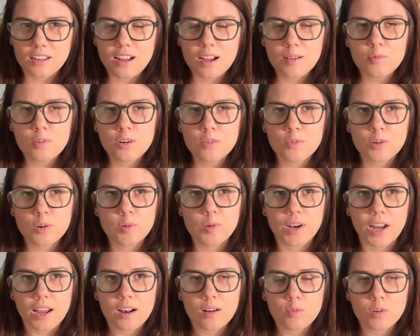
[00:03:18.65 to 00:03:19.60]
I want to ruin
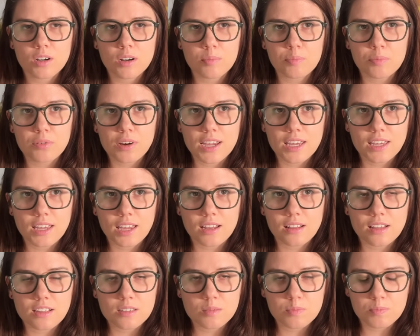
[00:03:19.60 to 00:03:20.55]
it. We're going to break it.
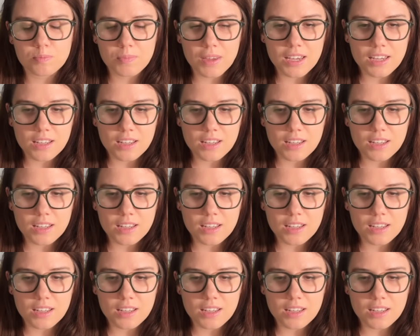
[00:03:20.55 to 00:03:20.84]
Let's make